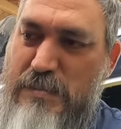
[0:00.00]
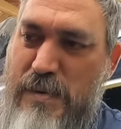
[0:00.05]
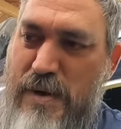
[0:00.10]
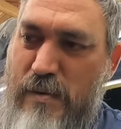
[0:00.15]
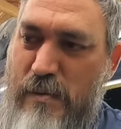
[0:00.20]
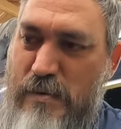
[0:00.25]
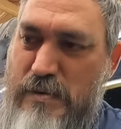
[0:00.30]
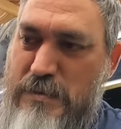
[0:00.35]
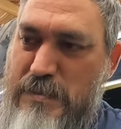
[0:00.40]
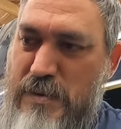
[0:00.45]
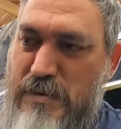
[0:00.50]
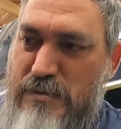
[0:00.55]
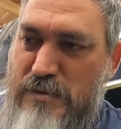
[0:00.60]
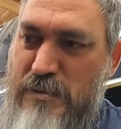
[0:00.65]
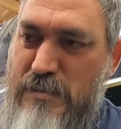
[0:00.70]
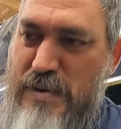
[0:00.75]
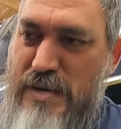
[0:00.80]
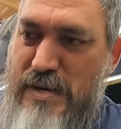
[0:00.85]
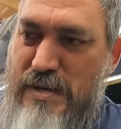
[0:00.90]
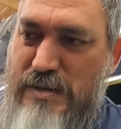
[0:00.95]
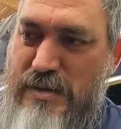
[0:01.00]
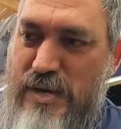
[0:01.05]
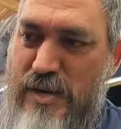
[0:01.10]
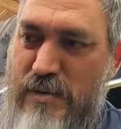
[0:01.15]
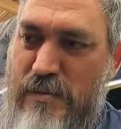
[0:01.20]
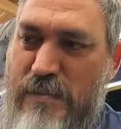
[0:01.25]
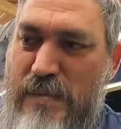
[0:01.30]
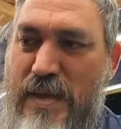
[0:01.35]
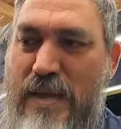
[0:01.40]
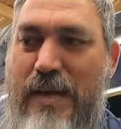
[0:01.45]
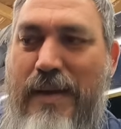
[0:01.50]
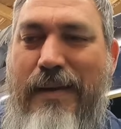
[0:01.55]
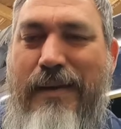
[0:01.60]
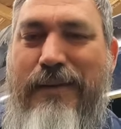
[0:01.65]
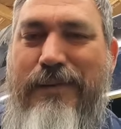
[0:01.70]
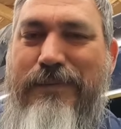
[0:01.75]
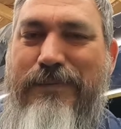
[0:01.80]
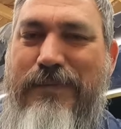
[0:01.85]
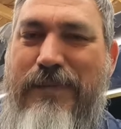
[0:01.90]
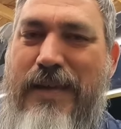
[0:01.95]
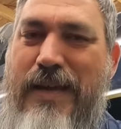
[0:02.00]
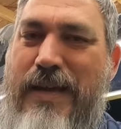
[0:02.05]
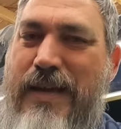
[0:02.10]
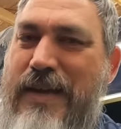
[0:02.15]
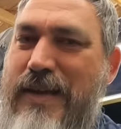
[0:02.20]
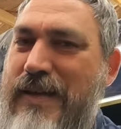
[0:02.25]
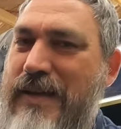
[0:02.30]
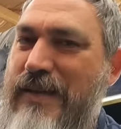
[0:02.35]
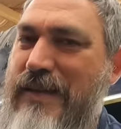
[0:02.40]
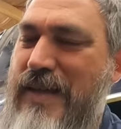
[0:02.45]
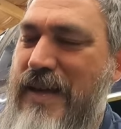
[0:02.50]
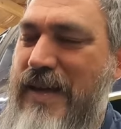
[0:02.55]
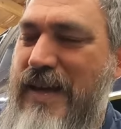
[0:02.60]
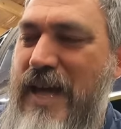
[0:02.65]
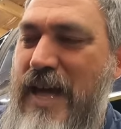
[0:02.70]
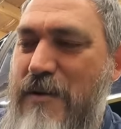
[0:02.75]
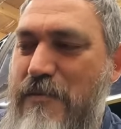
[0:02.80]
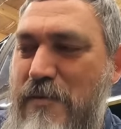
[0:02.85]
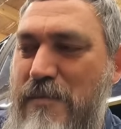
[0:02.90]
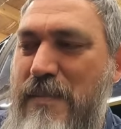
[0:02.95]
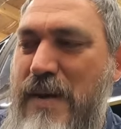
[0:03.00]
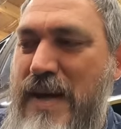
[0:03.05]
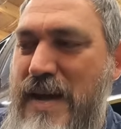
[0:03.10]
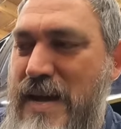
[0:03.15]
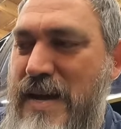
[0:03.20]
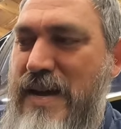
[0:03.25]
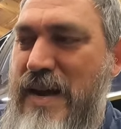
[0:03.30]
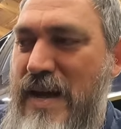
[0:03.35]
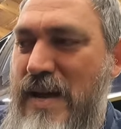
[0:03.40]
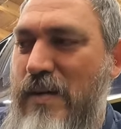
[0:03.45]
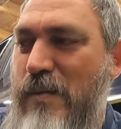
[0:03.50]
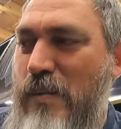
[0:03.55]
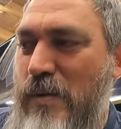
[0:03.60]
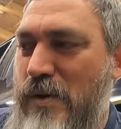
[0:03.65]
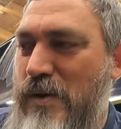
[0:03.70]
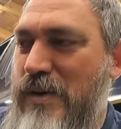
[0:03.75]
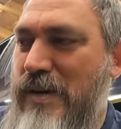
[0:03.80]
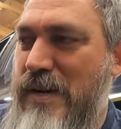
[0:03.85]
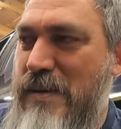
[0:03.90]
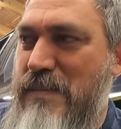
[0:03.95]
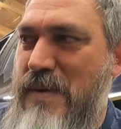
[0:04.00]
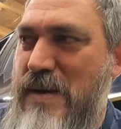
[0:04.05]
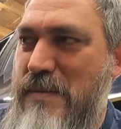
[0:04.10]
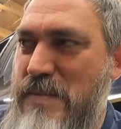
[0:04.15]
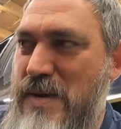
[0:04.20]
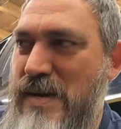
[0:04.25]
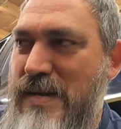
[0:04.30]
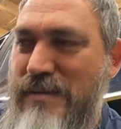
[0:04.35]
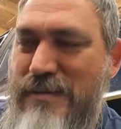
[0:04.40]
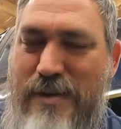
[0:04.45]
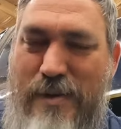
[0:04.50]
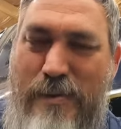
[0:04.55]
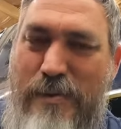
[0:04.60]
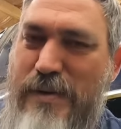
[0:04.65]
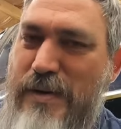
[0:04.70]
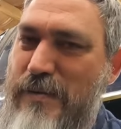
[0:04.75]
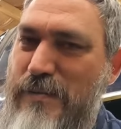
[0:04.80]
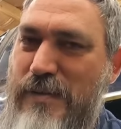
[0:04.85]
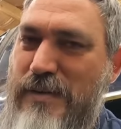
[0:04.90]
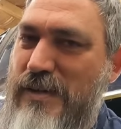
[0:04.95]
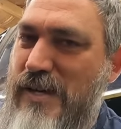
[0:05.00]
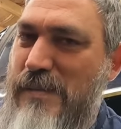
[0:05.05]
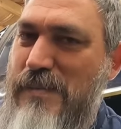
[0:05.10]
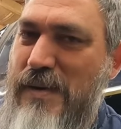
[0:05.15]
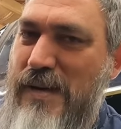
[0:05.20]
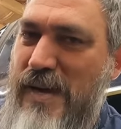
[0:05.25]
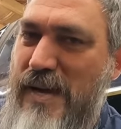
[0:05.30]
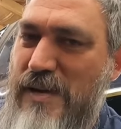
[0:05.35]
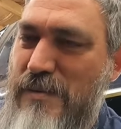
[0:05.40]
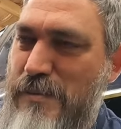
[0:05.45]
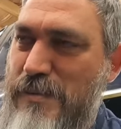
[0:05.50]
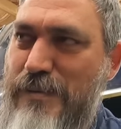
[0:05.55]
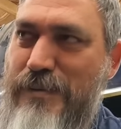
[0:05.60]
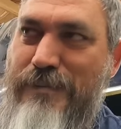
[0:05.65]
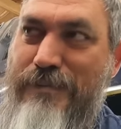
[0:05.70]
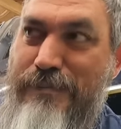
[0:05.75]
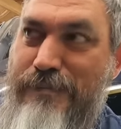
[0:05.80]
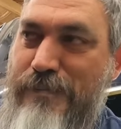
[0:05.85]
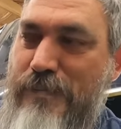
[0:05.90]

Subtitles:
spot where it's supposed to be. So yeah, that cable may not work. It may be a totally different type of cable.